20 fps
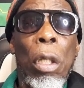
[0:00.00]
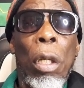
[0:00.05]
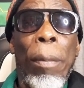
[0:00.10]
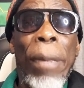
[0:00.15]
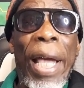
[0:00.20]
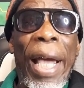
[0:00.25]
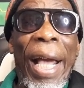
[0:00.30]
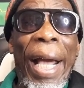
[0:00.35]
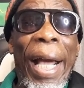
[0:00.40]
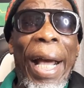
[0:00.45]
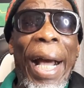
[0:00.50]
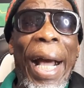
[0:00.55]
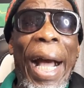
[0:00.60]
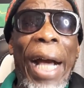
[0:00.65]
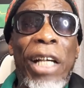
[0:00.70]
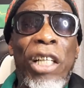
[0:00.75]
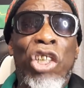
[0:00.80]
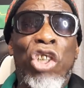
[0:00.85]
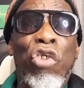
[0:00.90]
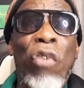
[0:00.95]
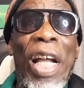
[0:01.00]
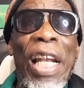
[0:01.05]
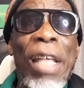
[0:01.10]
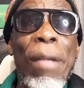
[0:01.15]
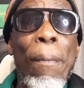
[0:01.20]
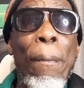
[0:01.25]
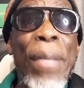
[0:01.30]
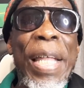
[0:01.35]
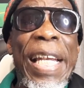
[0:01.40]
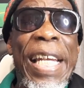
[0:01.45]
I actually
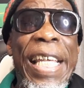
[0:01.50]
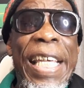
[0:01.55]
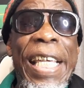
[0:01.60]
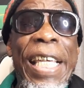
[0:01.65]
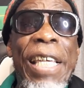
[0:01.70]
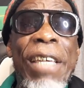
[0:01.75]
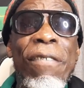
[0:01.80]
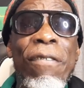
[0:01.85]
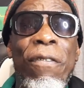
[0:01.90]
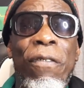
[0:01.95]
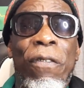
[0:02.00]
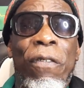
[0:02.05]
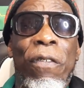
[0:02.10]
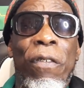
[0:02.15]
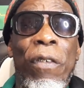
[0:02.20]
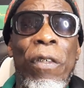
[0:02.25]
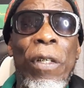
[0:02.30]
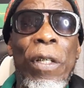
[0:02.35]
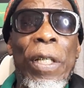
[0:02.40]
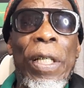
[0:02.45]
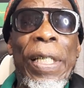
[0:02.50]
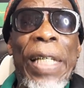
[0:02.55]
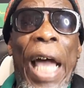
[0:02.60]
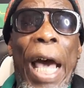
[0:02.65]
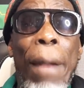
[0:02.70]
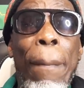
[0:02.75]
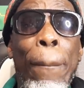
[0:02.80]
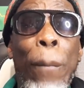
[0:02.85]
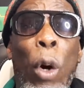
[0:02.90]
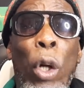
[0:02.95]
believe
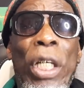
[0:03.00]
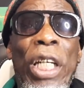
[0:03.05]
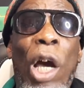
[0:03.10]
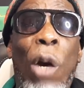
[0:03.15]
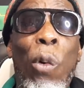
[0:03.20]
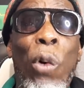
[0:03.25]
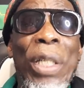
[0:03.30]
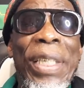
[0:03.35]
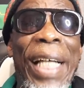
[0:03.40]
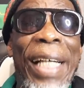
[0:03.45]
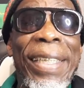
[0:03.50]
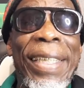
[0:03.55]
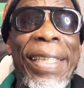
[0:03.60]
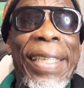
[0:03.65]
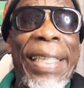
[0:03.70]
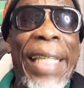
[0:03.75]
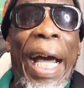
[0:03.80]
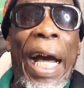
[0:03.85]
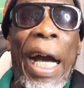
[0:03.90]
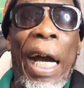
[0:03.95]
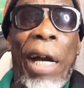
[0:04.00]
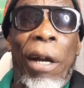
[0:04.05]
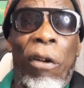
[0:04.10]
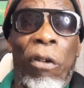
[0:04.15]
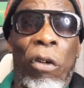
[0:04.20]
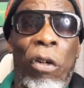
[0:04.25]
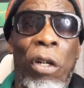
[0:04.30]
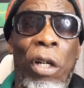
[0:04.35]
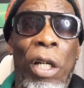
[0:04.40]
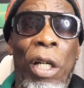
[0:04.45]
that butter was a style,
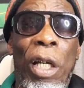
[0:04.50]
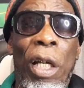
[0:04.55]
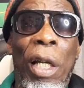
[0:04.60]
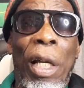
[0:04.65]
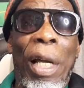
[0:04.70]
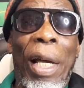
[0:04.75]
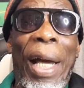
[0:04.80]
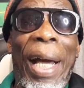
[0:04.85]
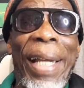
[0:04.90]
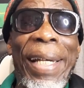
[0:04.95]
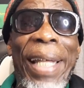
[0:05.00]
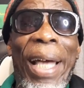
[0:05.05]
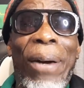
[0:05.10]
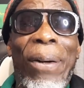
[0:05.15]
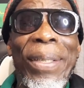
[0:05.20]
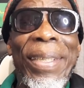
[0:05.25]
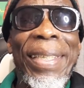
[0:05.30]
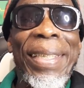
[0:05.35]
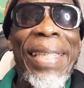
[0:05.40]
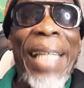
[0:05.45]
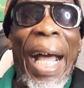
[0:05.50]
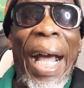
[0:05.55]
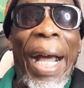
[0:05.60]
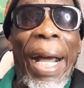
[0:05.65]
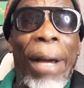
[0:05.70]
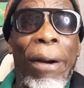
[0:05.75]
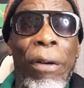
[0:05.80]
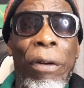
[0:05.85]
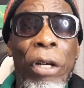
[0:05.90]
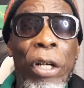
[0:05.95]
and they got
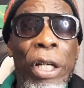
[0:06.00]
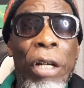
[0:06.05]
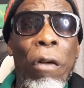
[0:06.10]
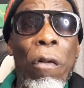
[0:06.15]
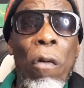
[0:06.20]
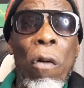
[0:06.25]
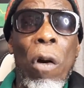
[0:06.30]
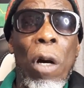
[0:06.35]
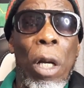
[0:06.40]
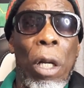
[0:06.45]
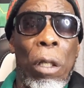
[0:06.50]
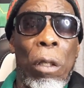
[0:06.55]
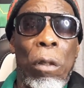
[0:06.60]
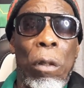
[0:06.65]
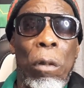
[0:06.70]
style the role.